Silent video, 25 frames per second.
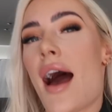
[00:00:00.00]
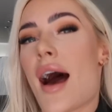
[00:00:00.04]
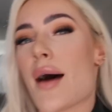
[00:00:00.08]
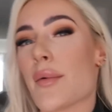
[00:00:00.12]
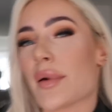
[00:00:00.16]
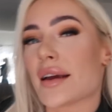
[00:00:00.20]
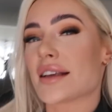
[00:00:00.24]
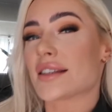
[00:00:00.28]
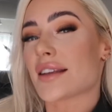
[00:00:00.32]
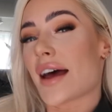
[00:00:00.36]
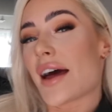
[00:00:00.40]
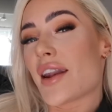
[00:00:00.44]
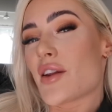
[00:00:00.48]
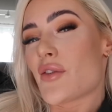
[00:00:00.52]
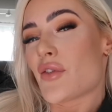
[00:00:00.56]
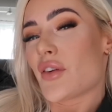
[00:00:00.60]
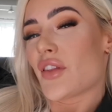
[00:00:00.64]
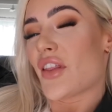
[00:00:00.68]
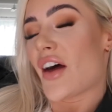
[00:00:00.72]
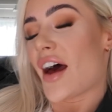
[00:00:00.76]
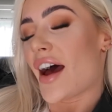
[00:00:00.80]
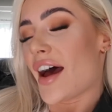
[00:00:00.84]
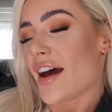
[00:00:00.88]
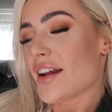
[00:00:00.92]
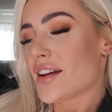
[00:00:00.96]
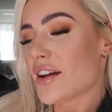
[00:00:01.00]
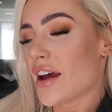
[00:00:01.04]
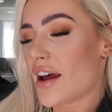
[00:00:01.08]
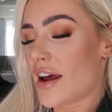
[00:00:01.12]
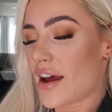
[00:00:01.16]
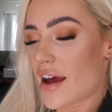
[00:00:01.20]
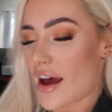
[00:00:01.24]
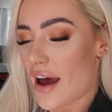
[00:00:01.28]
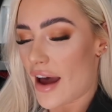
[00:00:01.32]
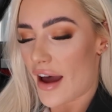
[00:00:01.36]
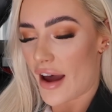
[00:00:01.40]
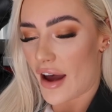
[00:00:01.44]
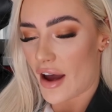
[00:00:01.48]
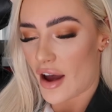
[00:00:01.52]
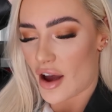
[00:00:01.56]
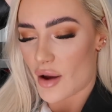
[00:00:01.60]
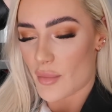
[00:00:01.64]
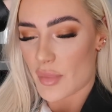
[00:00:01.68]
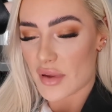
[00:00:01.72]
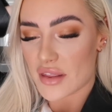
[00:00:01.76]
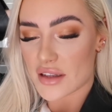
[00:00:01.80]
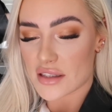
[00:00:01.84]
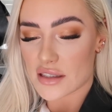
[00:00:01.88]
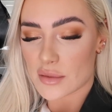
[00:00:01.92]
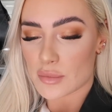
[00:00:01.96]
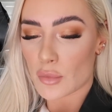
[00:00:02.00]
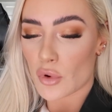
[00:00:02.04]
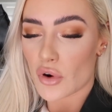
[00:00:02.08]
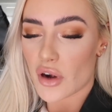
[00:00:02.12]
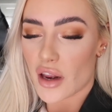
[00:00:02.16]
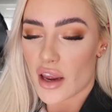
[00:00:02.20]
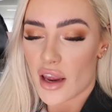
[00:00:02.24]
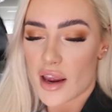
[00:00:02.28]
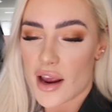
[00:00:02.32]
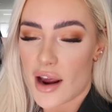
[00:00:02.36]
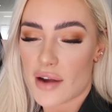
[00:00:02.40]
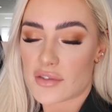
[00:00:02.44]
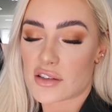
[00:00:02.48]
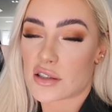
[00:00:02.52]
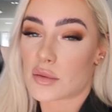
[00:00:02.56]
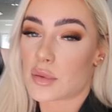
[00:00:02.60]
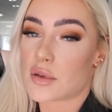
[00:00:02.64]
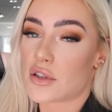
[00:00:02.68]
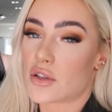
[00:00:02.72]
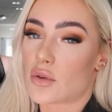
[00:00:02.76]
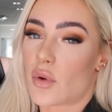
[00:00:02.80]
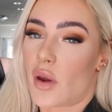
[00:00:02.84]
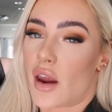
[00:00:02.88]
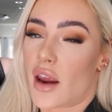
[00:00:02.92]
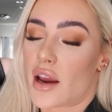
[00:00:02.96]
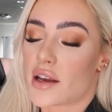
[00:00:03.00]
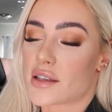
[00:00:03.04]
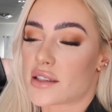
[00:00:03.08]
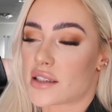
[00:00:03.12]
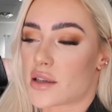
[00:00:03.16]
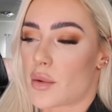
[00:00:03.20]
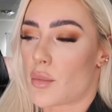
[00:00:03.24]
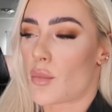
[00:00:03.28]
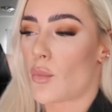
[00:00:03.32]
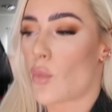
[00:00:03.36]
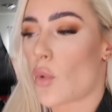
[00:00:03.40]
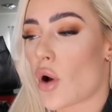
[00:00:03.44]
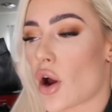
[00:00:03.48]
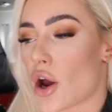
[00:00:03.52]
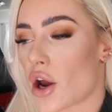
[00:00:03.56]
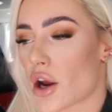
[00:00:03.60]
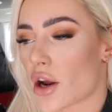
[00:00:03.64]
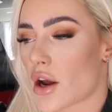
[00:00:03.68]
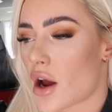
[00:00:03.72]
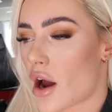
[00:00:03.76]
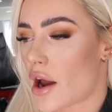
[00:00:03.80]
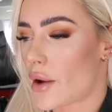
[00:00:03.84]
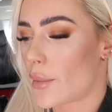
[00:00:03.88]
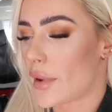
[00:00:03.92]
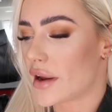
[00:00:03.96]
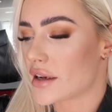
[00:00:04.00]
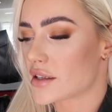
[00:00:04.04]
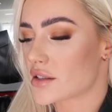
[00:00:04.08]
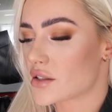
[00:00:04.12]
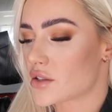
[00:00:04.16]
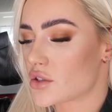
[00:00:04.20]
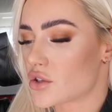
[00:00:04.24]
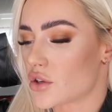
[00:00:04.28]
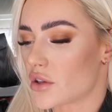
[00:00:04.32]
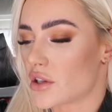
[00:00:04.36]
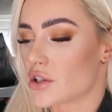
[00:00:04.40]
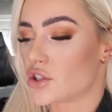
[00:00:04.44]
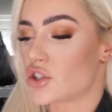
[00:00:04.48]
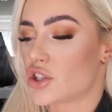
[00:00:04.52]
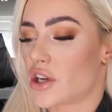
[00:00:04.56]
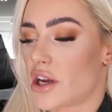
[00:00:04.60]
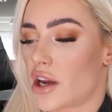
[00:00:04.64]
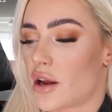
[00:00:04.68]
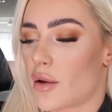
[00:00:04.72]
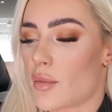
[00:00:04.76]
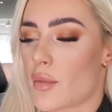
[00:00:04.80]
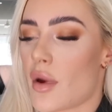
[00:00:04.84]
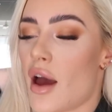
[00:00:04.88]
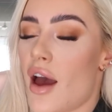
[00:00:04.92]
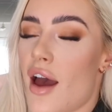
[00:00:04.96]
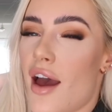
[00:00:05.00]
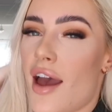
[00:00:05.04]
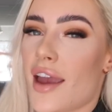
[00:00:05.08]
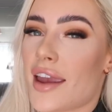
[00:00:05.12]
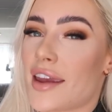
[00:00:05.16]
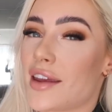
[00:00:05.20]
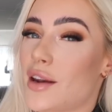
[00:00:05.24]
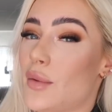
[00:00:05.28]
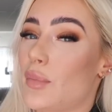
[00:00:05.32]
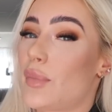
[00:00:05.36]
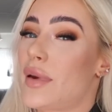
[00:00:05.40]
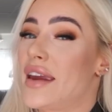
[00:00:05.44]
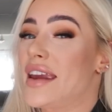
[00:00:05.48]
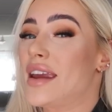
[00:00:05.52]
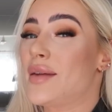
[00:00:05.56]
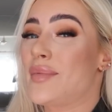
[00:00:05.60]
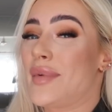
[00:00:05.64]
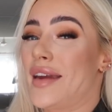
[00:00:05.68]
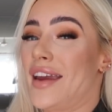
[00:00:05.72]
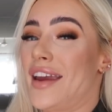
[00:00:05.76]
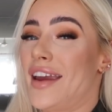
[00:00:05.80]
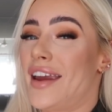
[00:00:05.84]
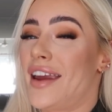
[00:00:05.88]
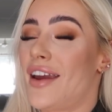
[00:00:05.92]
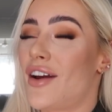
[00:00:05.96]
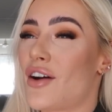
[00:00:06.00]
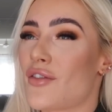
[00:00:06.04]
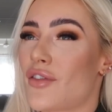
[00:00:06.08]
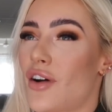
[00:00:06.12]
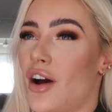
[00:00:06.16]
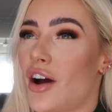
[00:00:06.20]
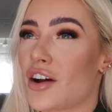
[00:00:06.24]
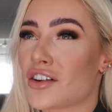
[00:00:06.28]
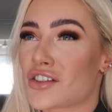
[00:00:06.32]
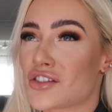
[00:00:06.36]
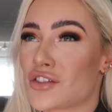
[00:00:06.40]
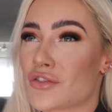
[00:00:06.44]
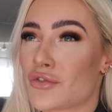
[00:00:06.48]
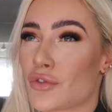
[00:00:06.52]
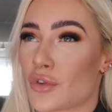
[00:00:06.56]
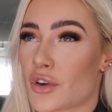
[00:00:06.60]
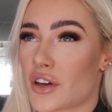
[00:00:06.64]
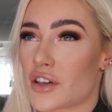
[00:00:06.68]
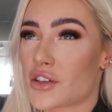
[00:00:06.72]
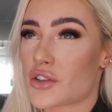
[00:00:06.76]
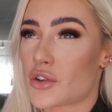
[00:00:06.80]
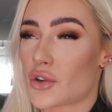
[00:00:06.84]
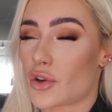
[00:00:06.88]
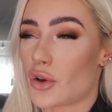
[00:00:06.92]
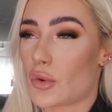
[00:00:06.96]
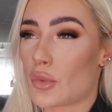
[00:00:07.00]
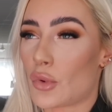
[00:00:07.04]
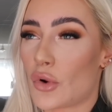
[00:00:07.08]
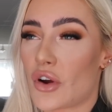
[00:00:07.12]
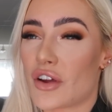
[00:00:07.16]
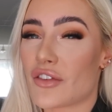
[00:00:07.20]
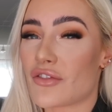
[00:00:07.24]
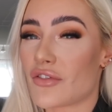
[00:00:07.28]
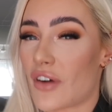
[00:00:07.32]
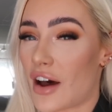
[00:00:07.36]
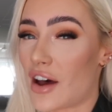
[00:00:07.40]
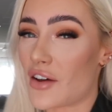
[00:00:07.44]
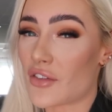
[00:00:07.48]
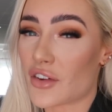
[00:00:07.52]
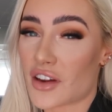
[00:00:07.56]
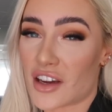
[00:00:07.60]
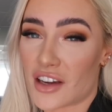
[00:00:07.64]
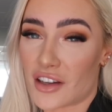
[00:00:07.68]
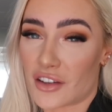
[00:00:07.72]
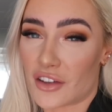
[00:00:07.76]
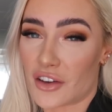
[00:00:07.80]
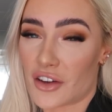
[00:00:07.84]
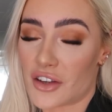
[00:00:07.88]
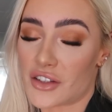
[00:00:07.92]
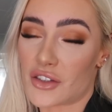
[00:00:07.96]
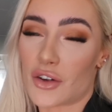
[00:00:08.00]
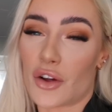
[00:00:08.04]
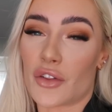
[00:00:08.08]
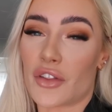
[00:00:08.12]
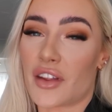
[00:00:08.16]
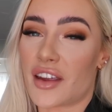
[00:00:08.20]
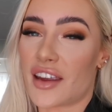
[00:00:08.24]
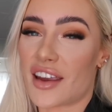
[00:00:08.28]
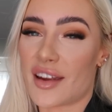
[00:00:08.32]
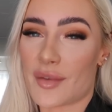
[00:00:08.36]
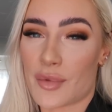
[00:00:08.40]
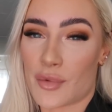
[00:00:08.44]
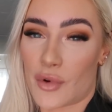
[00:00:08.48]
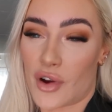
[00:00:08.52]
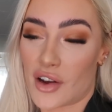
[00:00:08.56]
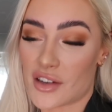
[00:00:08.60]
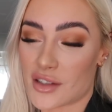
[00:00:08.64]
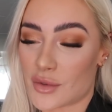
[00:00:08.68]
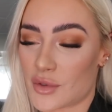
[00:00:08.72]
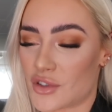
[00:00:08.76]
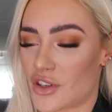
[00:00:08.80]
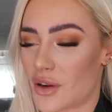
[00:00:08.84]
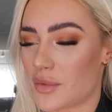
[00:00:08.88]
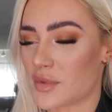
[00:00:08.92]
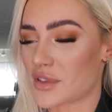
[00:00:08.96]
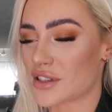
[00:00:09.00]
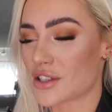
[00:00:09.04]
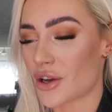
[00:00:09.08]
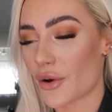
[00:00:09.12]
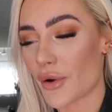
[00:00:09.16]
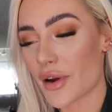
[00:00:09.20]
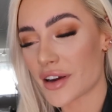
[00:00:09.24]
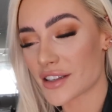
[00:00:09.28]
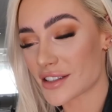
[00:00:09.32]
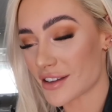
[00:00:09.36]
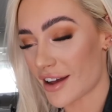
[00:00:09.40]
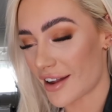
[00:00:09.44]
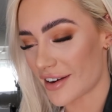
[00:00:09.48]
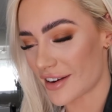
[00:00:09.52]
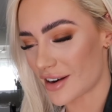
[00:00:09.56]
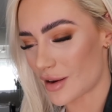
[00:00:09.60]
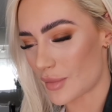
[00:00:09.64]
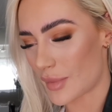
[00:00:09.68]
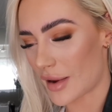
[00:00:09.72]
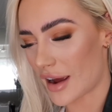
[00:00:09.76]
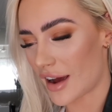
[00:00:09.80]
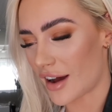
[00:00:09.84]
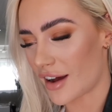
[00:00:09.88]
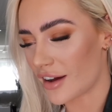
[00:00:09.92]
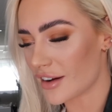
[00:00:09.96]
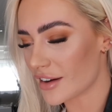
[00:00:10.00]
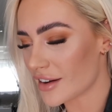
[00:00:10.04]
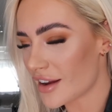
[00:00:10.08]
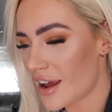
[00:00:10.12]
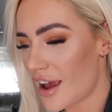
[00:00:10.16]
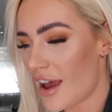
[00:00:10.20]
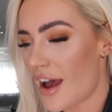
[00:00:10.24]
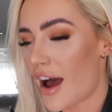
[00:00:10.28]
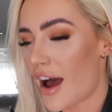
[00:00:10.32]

I'm excited for that. But this morning I've just been doing some work. I went to the gym, hit a PB of 142.5 kilos on the hip thrust, which I'm so excited about.